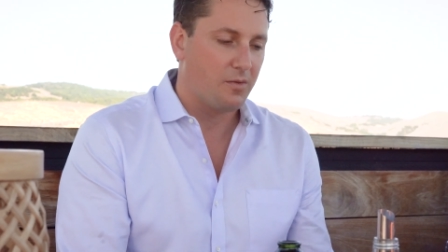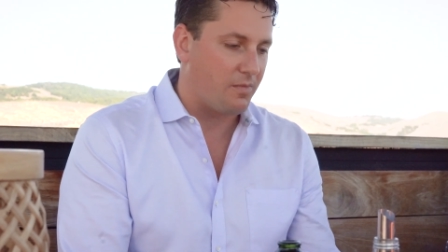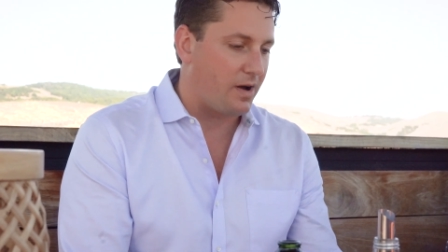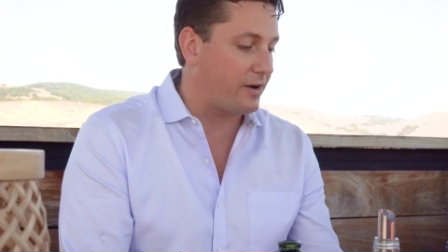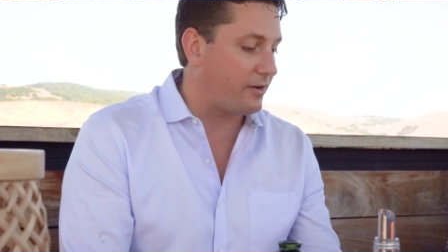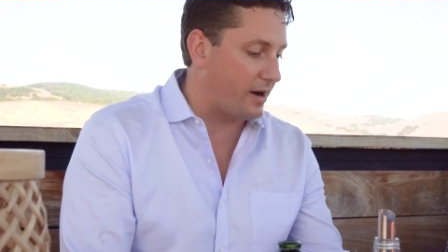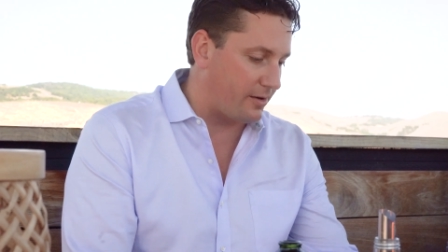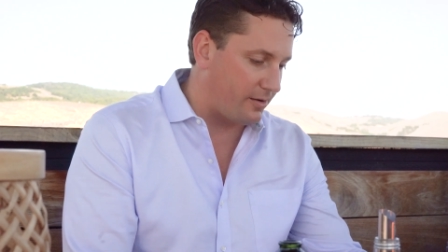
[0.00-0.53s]
My
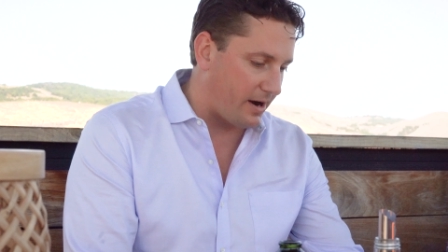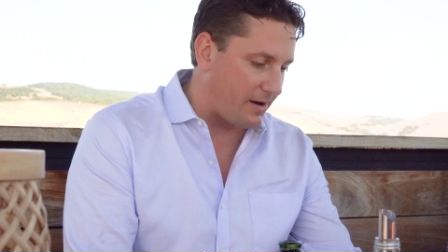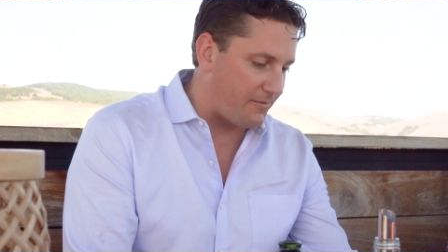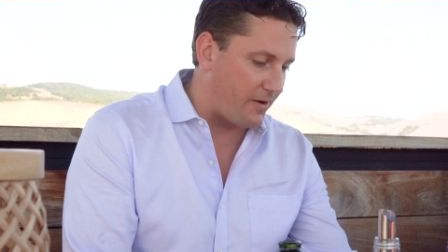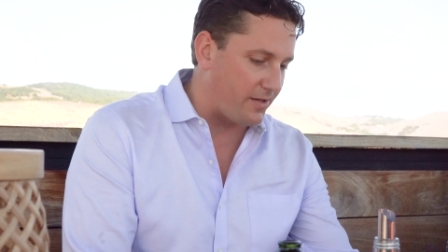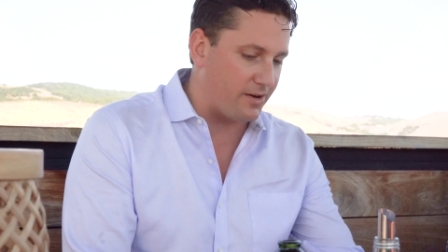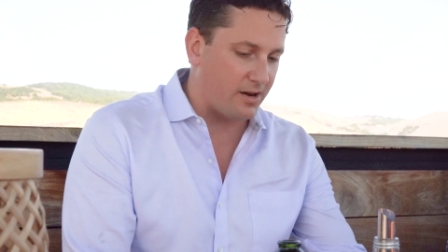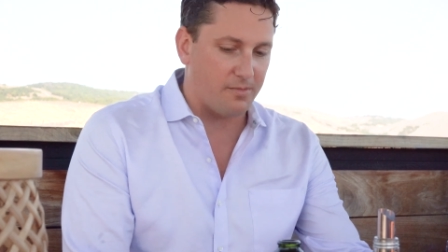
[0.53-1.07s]
great
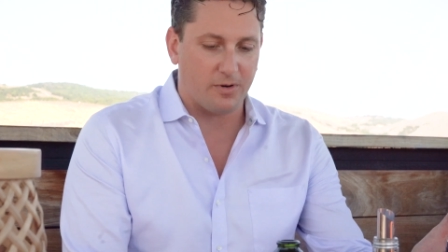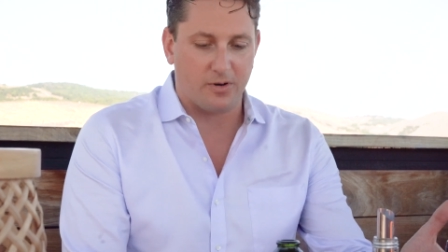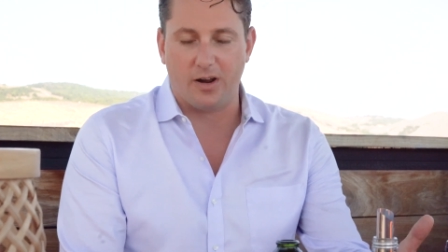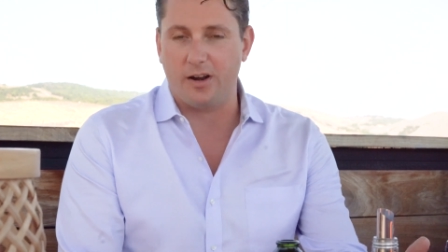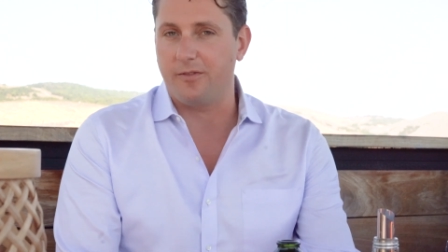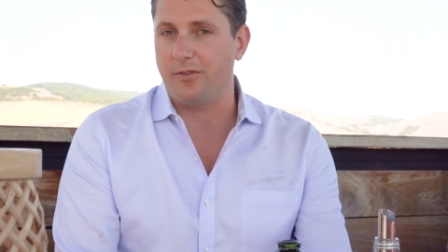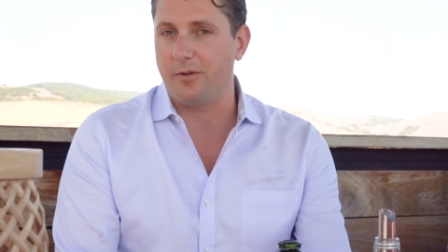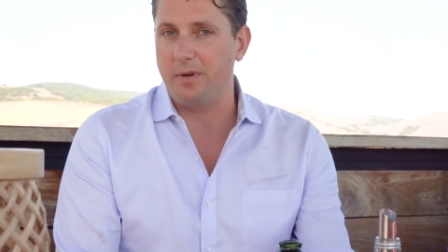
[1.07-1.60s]
grandfather
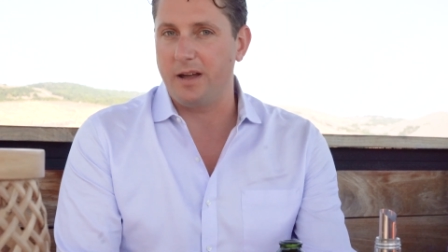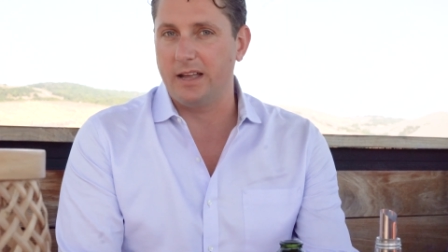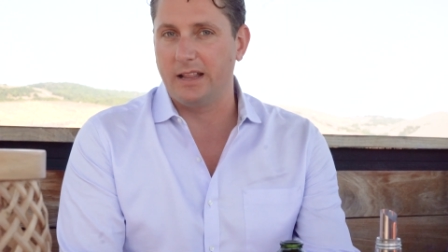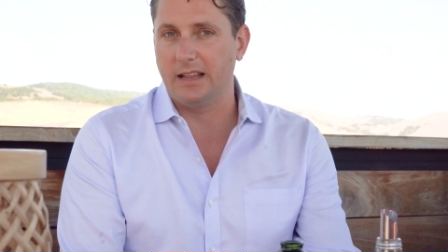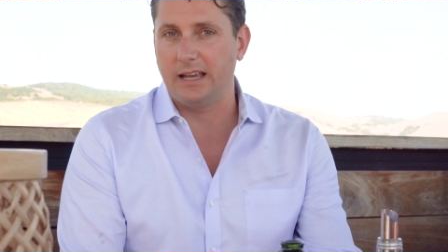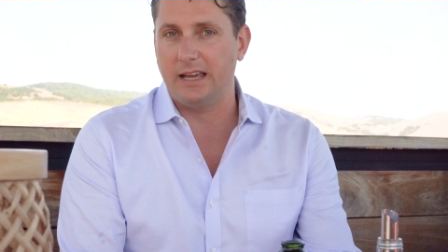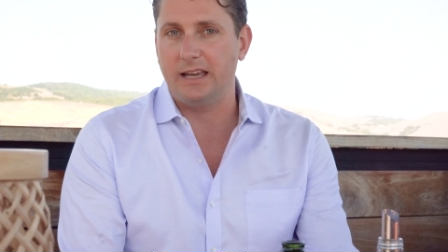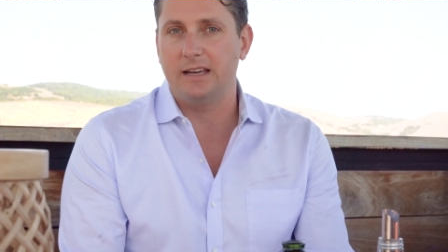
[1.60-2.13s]
immigrated from
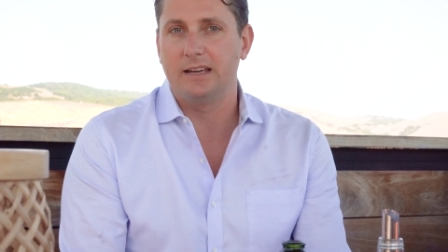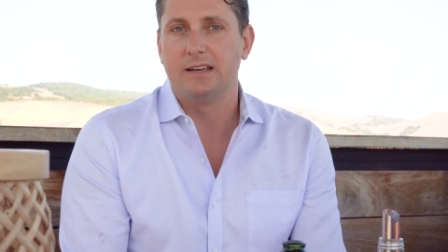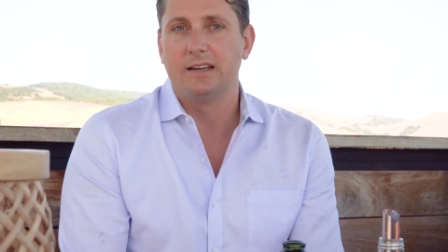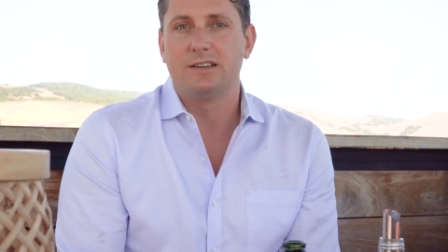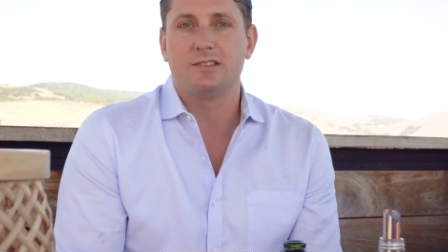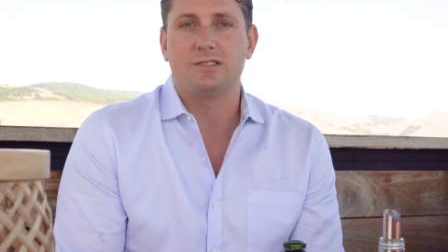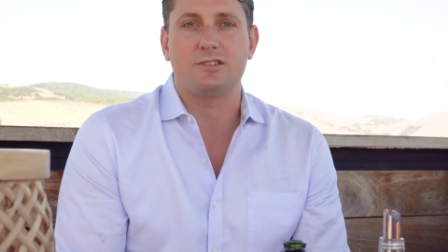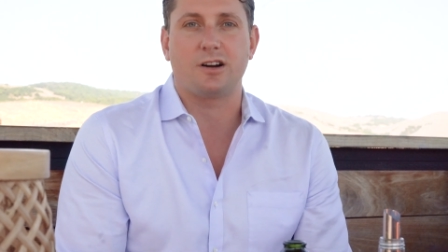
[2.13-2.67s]
Italy,
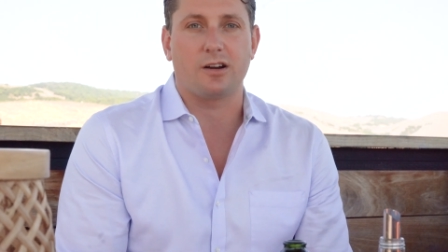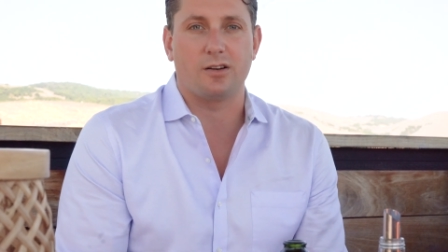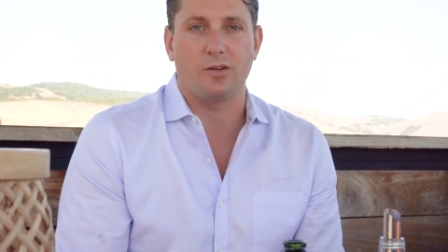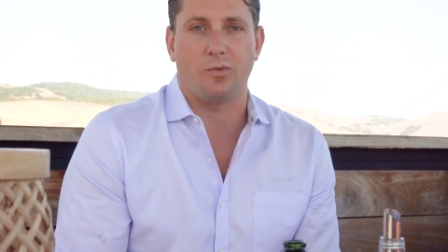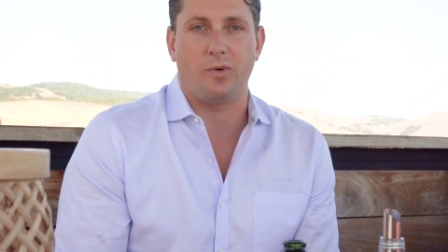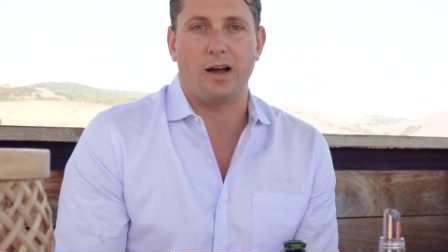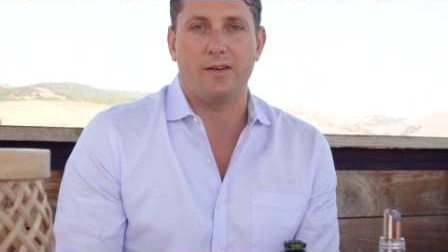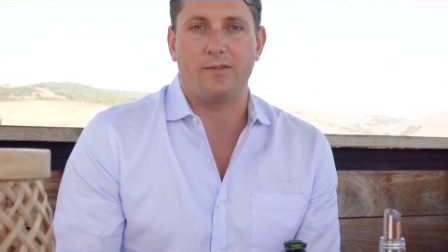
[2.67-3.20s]
started
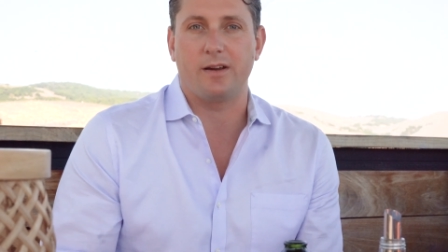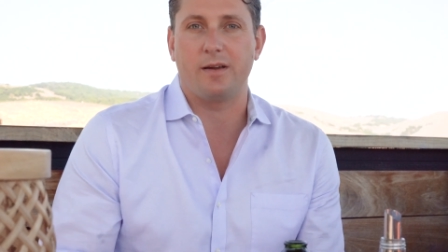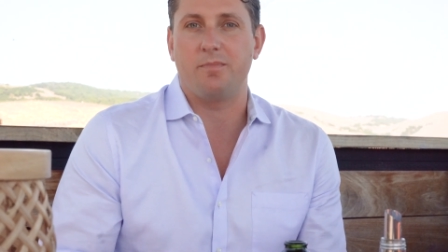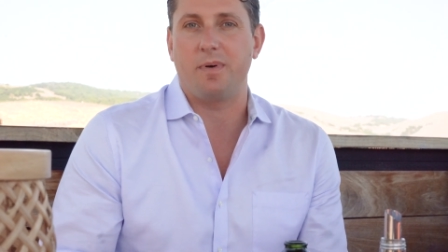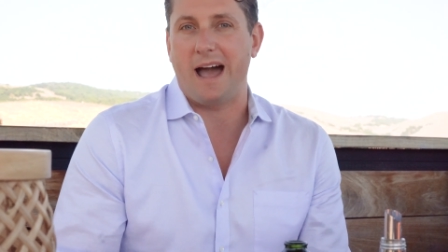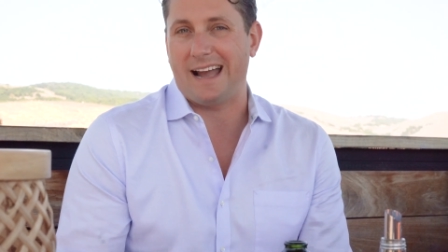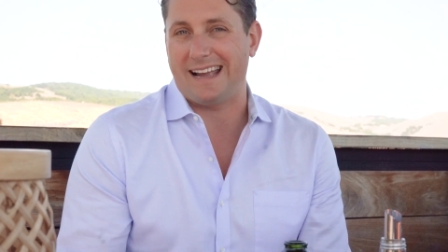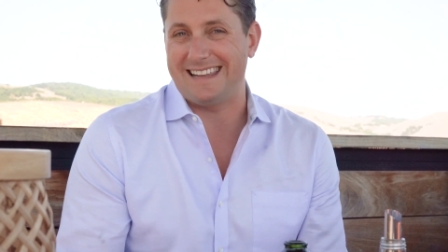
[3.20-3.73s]
a winery
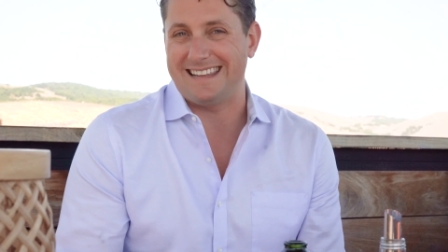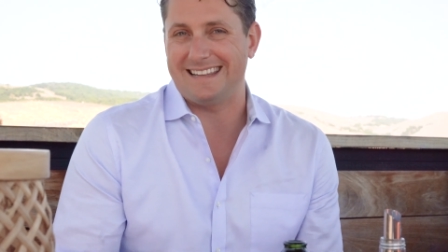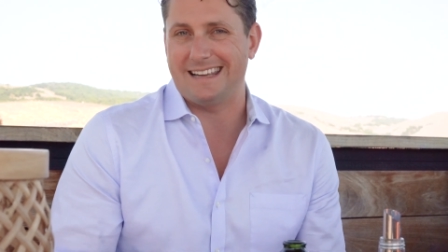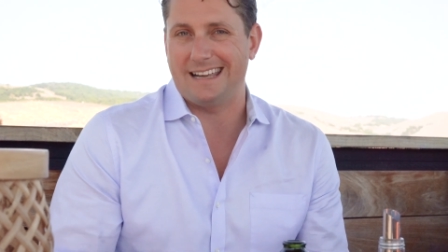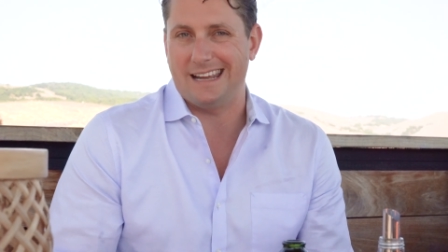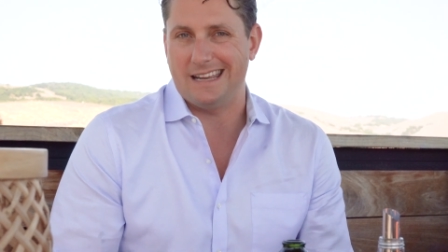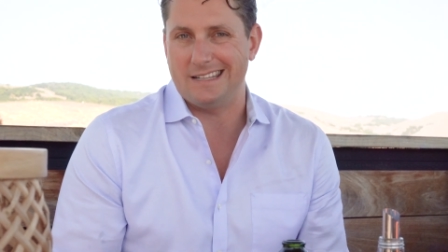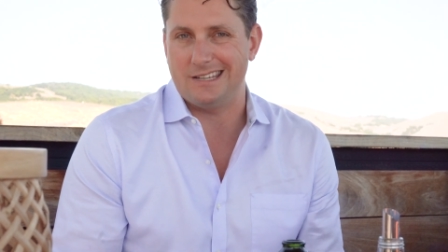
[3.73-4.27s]
back in the
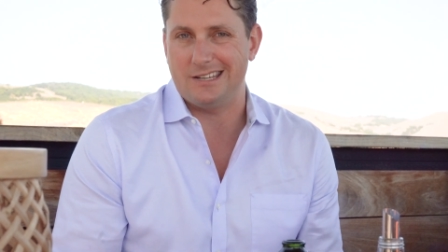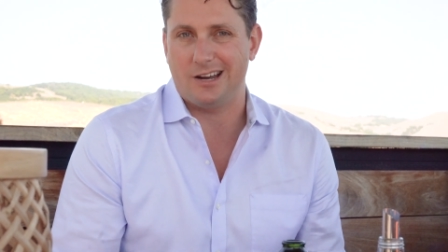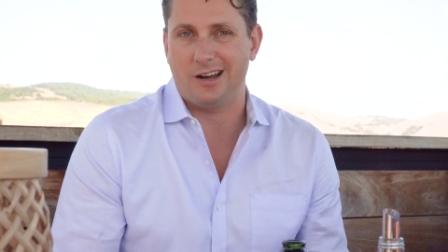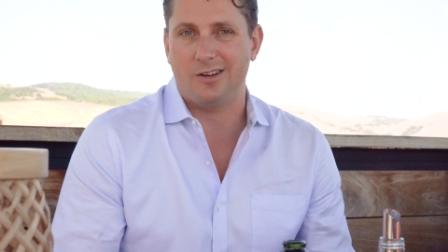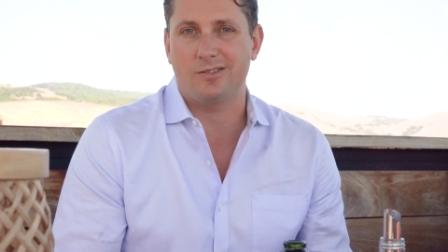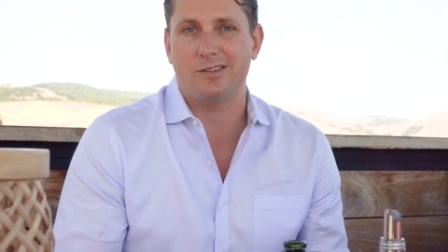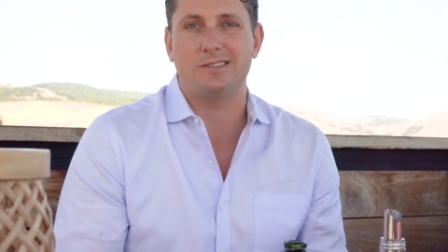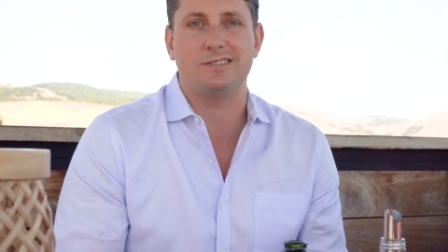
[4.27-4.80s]
late
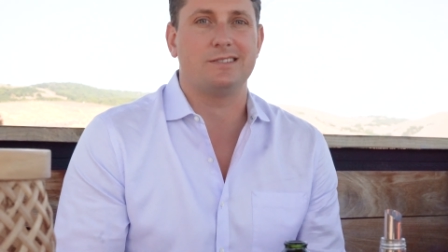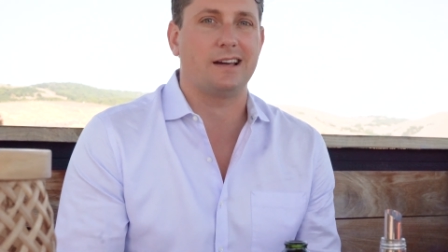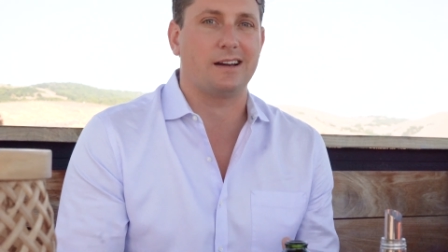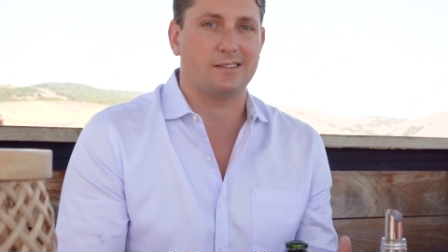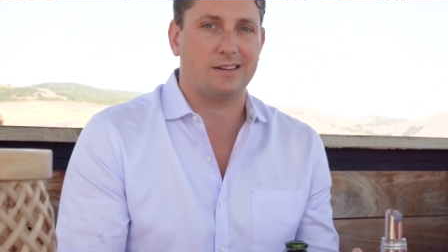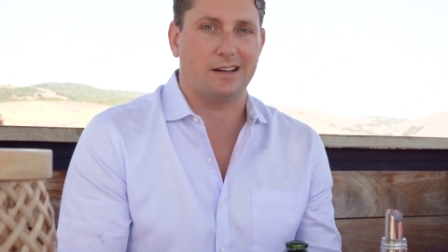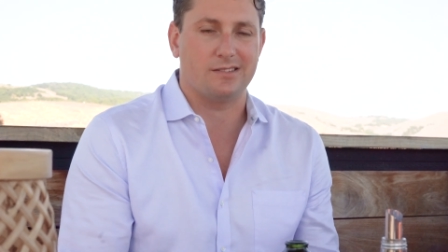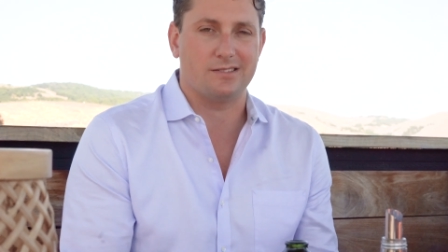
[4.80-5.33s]
1800s in
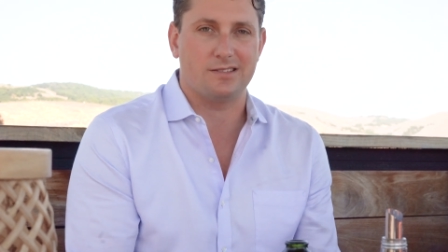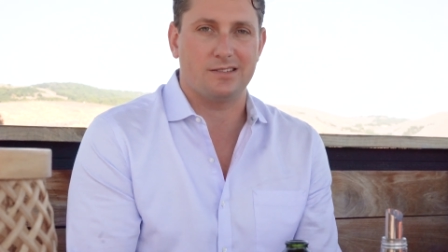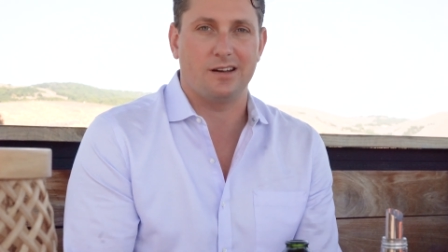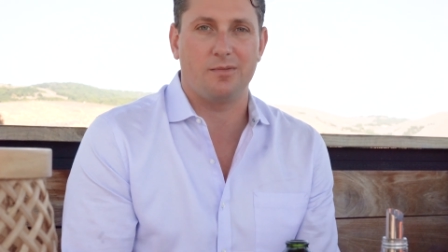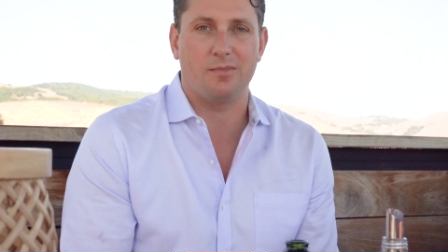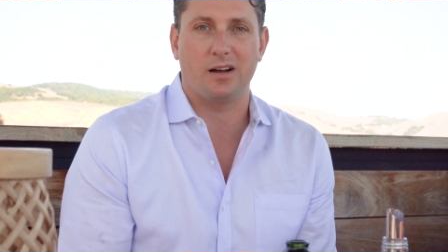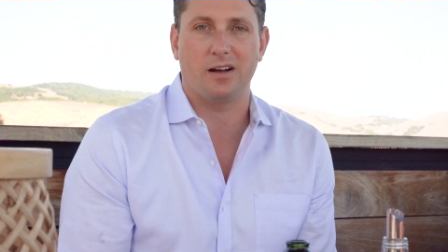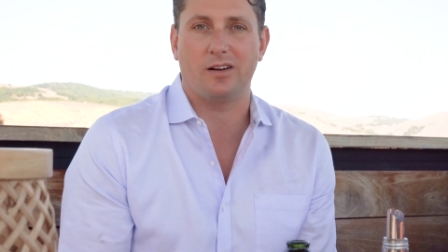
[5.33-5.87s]
downtown
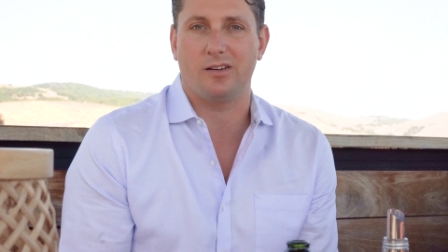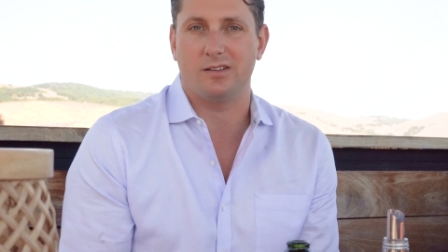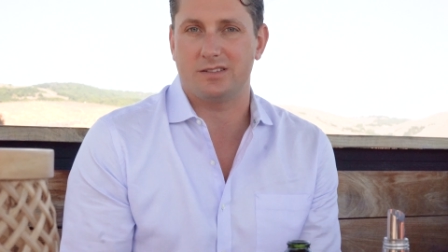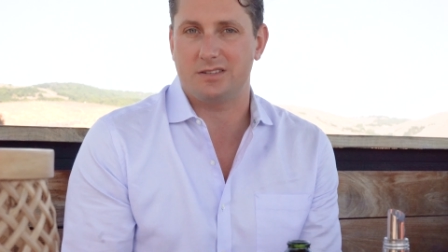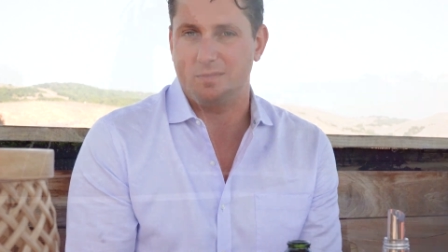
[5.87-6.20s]
Sonoma called